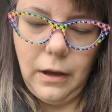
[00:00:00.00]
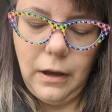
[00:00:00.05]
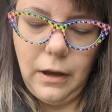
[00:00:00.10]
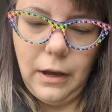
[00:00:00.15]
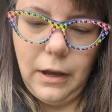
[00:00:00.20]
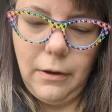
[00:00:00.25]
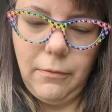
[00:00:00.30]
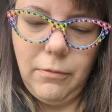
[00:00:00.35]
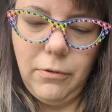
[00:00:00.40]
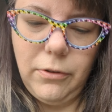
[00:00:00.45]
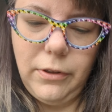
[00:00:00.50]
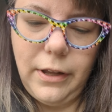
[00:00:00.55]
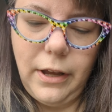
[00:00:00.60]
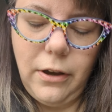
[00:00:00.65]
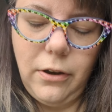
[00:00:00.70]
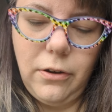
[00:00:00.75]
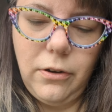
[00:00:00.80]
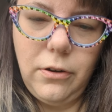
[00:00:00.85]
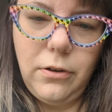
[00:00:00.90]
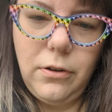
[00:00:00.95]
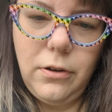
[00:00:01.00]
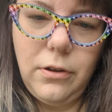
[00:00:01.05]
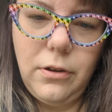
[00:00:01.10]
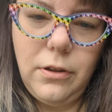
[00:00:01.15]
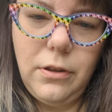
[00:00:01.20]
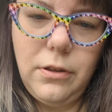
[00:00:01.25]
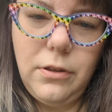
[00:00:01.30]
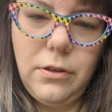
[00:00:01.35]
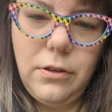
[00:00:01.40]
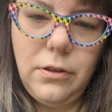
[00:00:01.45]
I will now
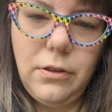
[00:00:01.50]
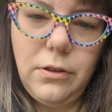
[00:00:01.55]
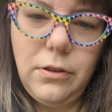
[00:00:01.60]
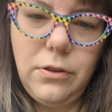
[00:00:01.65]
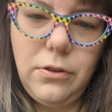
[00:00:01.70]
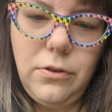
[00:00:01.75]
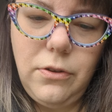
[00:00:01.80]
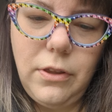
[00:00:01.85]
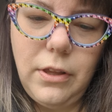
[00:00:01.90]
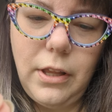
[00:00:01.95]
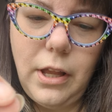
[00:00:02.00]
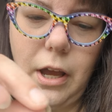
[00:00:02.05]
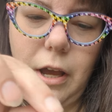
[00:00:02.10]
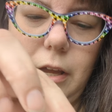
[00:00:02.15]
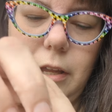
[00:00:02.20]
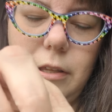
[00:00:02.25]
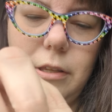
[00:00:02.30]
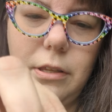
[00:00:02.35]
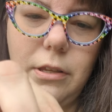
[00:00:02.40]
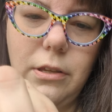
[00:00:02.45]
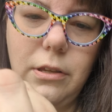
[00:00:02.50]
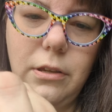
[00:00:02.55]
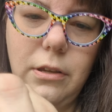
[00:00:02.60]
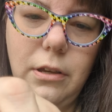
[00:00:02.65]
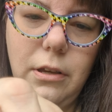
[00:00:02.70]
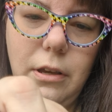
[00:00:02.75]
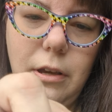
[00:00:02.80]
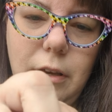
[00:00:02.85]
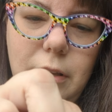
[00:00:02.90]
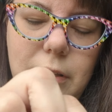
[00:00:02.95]
do the knot,
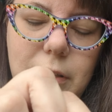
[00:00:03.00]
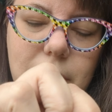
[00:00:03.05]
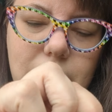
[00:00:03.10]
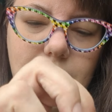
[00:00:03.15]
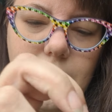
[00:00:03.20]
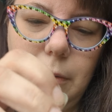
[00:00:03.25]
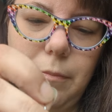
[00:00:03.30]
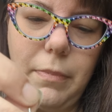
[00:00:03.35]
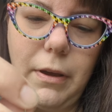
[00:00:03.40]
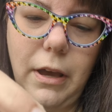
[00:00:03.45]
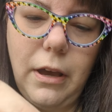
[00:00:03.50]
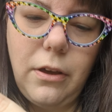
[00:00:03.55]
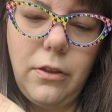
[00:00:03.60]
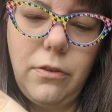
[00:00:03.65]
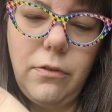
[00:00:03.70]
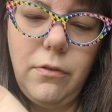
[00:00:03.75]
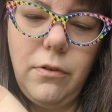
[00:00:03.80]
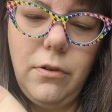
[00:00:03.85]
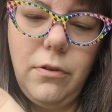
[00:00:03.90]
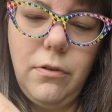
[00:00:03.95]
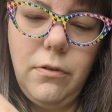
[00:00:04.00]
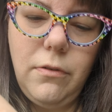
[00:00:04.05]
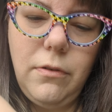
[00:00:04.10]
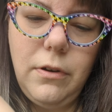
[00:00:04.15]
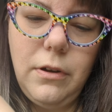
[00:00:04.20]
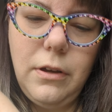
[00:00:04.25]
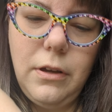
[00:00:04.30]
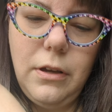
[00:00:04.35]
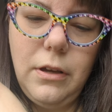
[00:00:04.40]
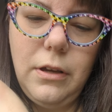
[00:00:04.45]
stick it back through,
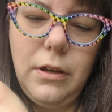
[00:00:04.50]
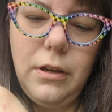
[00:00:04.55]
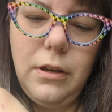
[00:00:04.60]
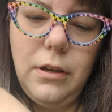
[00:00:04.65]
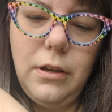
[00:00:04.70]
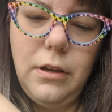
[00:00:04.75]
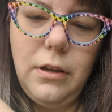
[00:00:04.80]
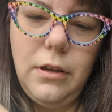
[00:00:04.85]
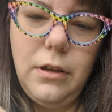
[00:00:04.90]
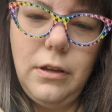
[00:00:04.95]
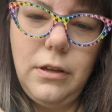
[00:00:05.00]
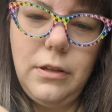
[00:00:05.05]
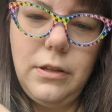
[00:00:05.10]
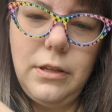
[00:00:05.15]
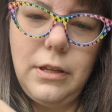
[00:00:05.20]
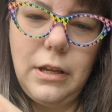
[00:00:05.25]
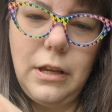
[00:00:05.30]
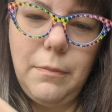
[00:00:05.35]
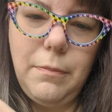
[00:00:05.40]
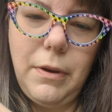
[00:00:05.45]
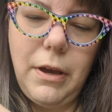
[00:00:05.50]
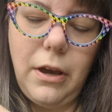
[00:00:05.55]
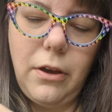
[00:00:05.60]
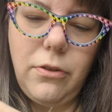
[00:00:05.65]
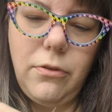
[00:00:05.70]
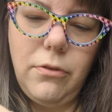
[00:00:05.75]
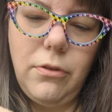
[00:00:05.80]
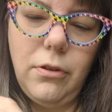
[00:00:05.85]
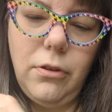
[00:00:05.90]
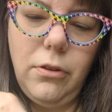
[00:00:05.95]
stick it back
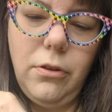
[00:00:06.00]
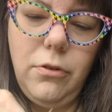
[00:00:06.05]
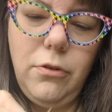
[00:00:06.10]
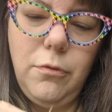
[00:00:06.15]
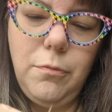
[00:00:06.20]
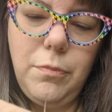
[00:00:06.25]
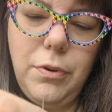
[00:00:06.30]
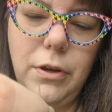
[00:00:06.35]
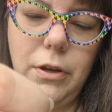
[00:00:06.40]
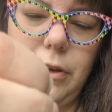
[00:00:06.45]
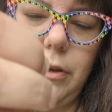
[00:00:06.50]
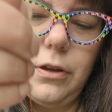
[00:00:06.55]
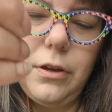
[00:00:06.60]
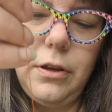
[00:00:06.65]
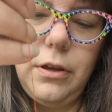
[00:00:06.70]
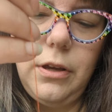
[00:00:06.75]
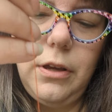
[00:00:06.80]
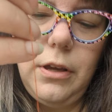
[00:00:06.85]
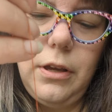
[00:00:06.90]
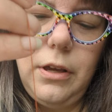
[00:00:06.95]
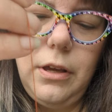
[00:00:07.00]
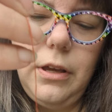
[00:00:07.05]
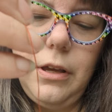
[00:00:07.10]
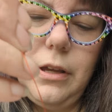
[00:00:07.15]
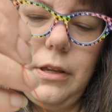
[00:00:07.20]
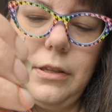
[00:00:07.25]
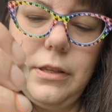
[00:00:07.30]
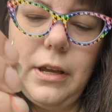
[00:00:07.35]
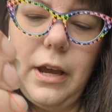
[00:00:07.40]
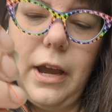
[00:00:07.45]
through the loop,
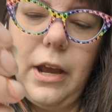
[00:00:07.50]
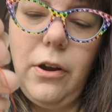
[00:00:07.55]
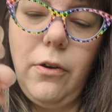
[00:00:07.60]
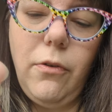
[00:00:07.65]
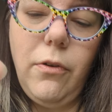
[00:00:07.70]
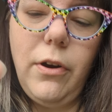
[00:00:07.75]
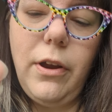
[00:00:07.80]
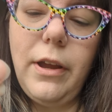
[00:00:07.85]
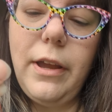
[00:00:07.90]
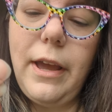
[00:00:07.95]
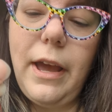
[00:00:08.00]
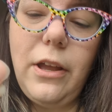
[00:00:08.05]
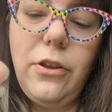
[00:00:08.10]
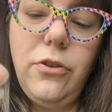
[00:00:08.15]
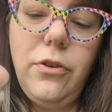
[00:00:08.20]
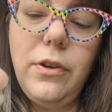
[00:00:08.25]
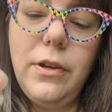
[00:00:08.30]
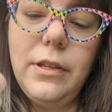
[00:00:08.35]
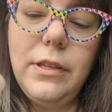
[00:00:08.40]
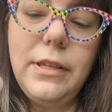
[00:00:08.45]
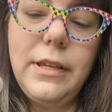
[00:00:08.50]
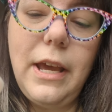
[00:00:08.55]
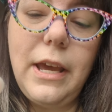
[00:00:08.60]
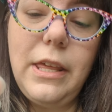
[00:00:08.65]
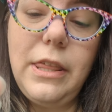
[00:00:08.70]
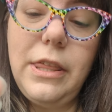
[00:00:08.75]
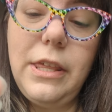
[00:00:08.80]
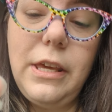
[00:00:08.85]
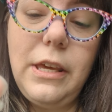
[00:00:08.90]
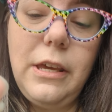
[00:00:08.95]
and tie it. Or again, you can
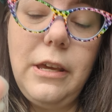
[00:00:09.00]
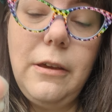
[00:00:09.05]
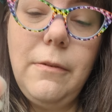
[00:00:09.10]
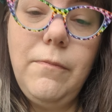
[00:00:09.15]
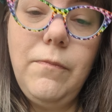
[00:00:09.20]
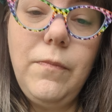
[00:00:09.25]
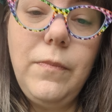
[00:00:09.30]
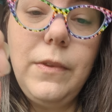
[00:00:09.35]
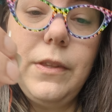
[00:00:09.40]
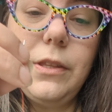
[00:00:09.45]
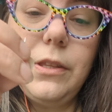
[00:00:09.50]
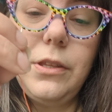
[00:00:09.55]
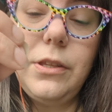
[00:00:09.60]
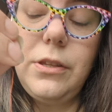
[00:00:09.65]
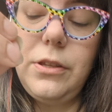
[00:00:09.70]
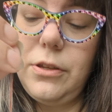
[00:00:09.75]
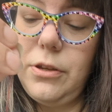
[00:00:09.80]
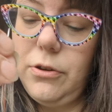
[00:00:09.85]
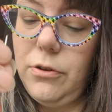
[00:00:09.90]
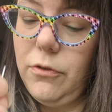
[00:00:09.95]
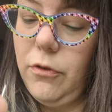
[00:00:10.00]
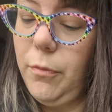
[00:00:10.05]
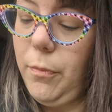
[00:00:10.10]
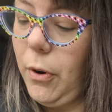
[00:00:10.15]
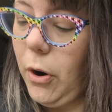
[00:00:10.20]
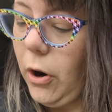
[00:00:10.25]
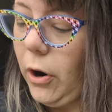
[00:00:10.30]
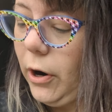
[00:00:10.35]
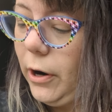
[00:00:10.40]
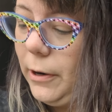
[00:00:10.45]
take the 2
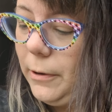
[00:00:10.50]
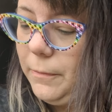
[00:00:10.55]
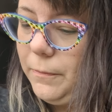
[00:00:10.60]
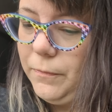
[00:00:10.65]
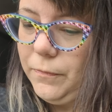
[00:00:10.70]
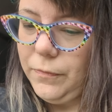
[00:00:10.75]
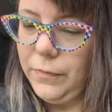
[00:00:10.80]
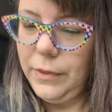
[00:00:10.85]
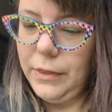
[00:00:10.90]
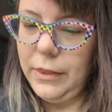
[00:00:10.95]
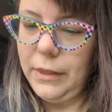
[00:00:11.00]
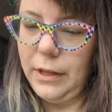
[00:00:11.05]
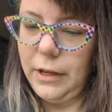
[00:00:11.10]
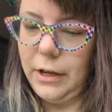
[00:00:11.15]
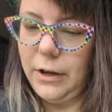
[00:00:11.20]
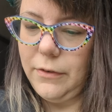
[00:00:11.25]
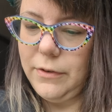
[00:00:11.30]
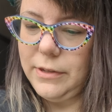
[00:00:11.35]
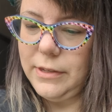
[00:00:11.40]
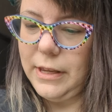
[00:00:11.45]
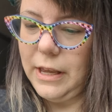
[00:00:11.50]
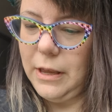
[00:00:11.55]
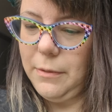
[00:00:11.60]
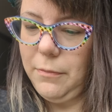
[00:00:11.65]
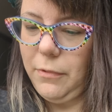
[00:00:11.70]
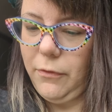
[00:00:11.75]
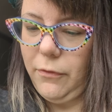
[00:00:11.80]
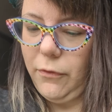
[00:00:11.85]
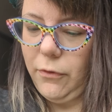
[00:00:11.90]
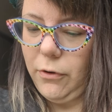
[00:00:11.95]
apart, like I was saying
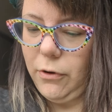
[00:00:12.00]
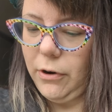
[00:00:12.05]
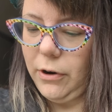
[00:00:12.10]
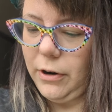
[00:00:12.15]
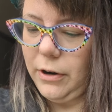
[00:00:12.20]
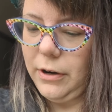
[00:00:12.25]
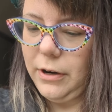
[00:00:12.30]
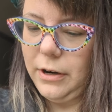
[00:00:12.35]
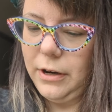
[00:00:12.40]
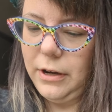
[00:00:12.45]
before.